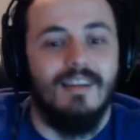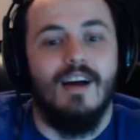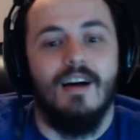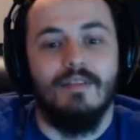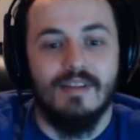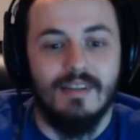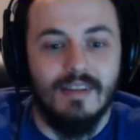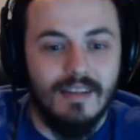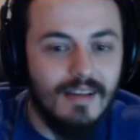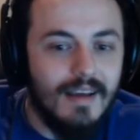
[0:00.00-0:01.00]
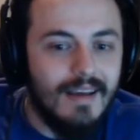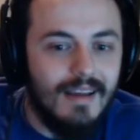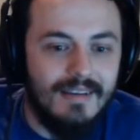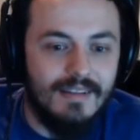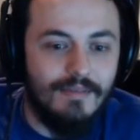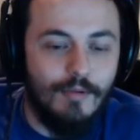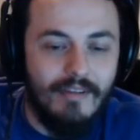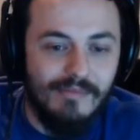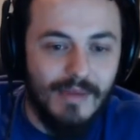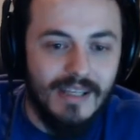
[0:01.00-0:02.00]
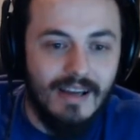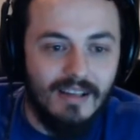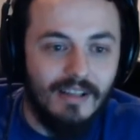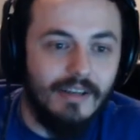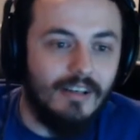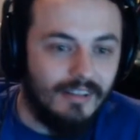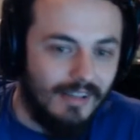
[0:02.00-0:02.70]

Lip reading: obviously, as if we haven't made that clear.